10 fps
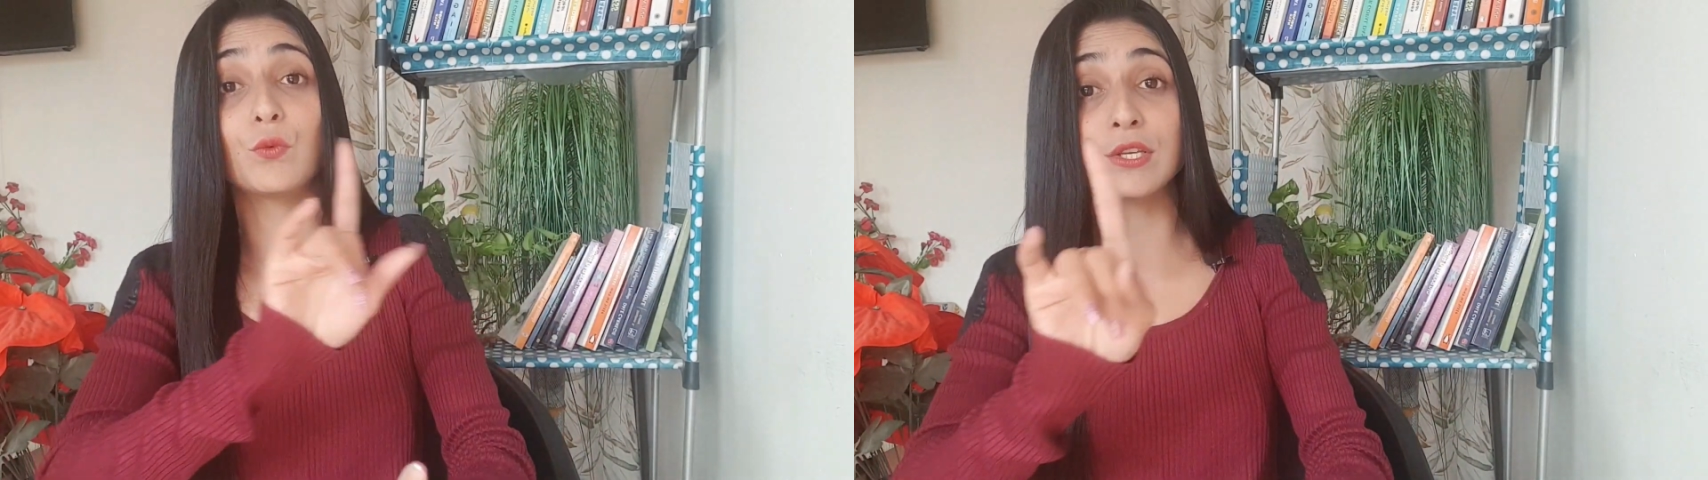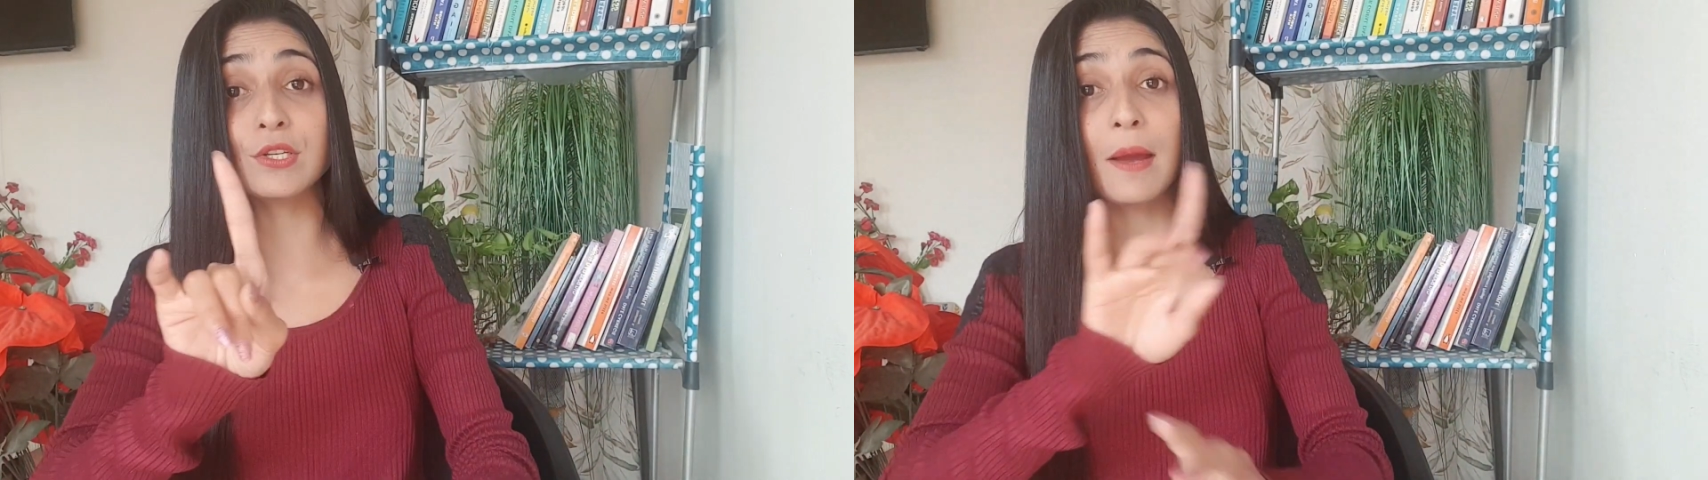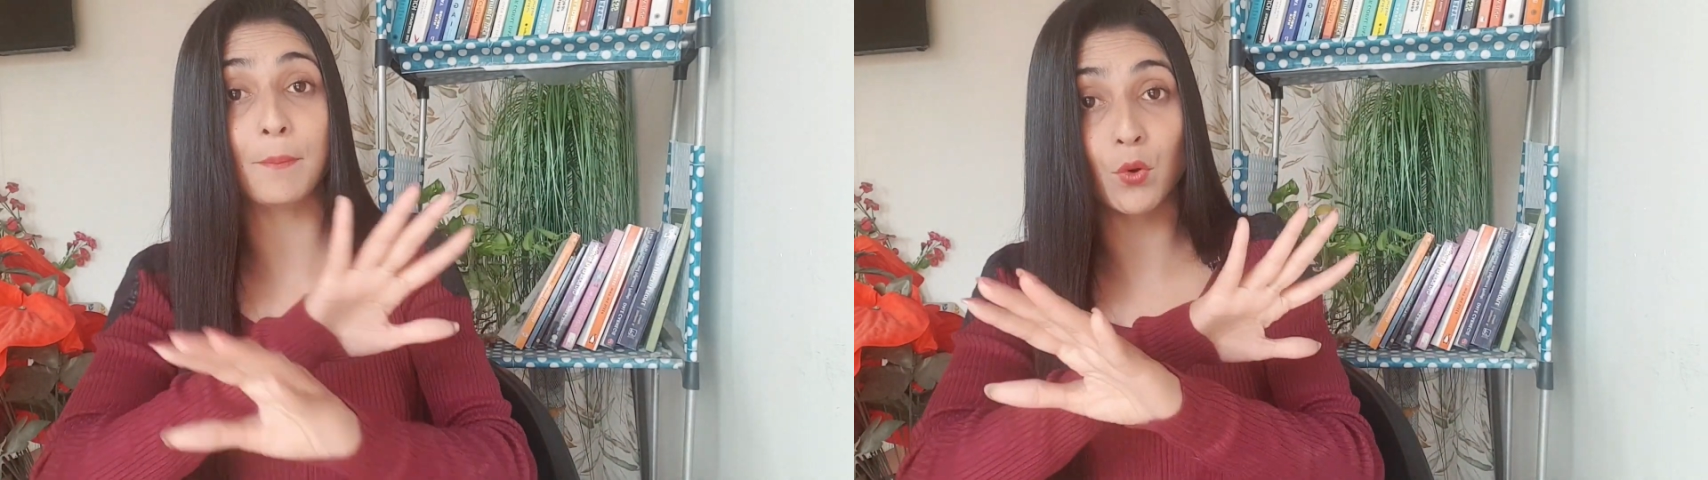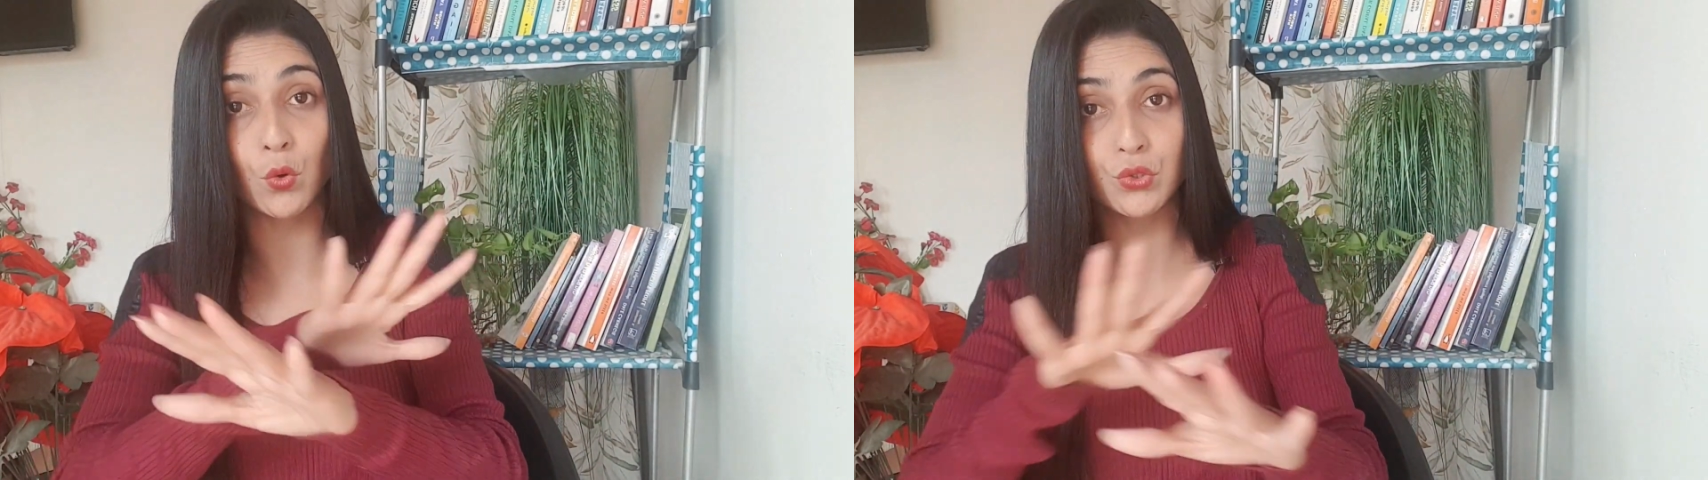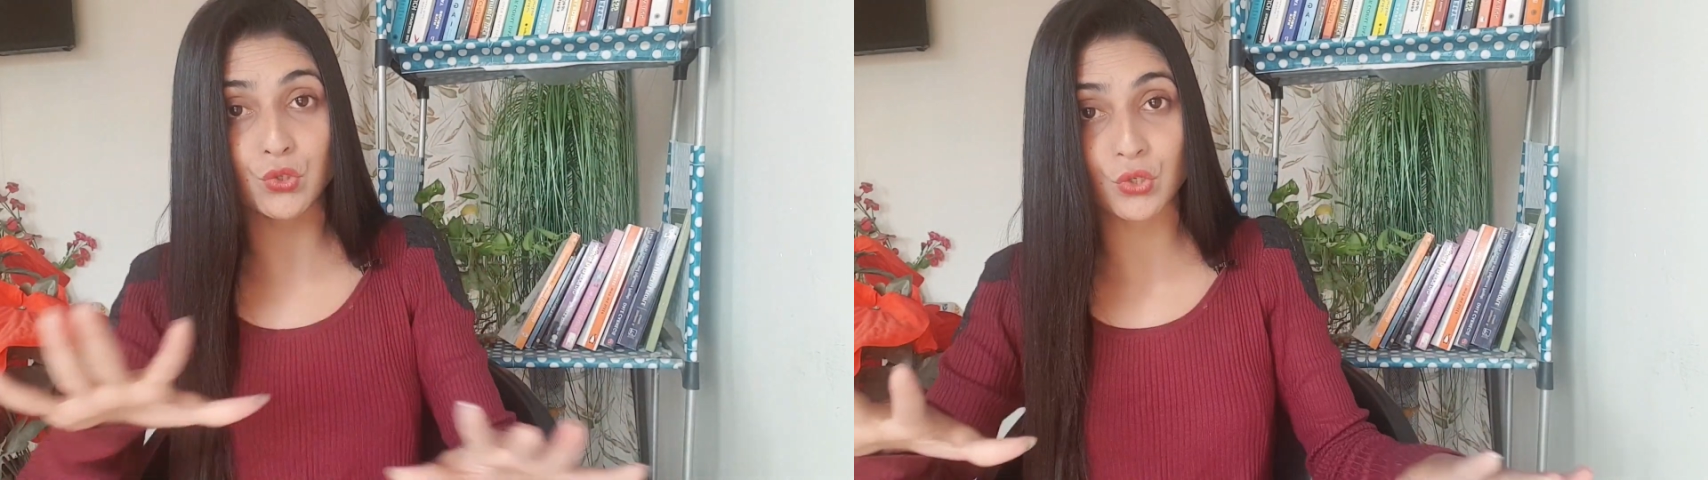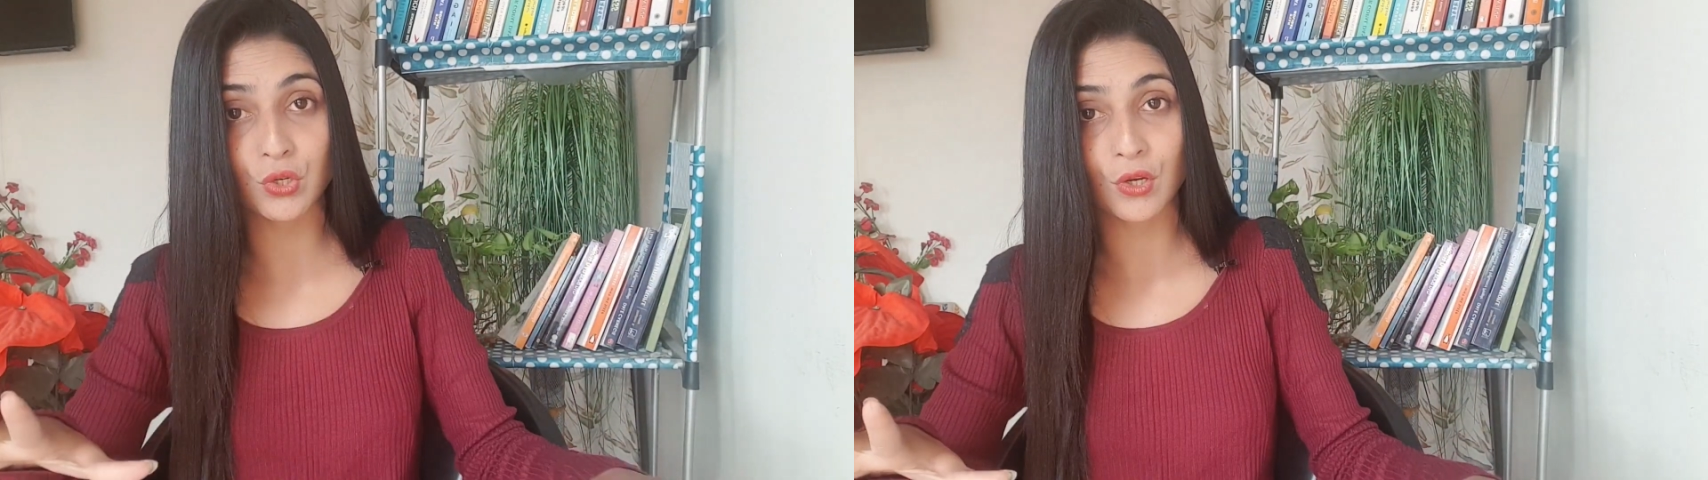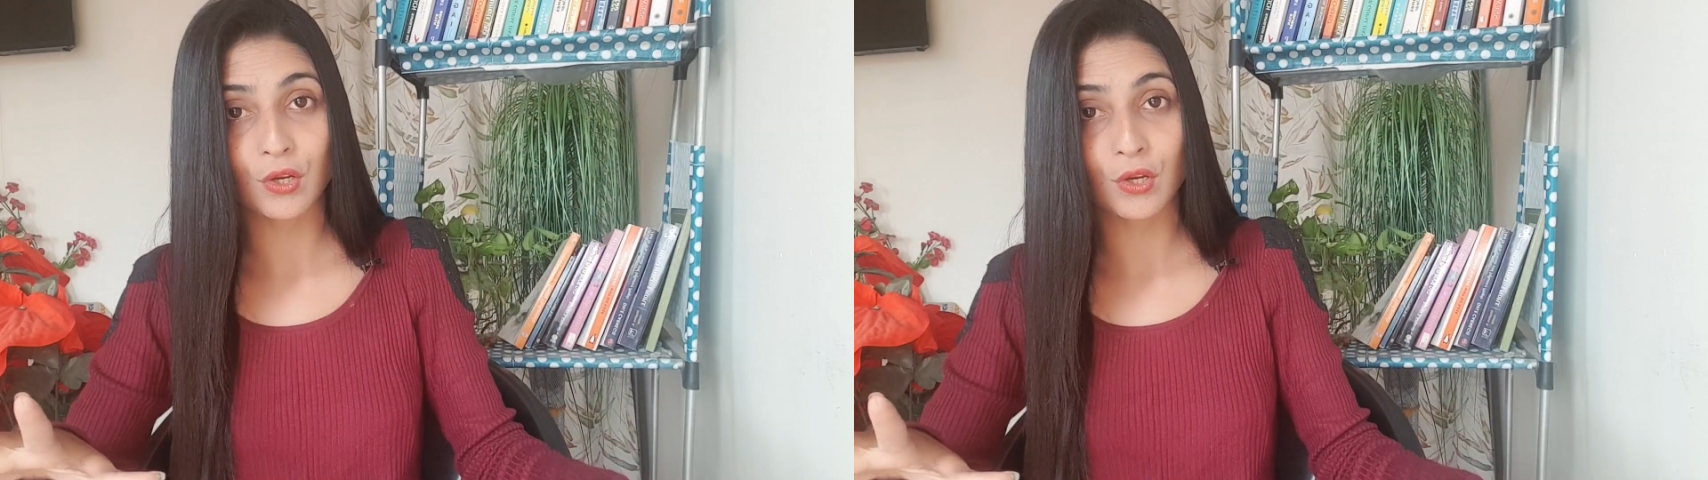first approach.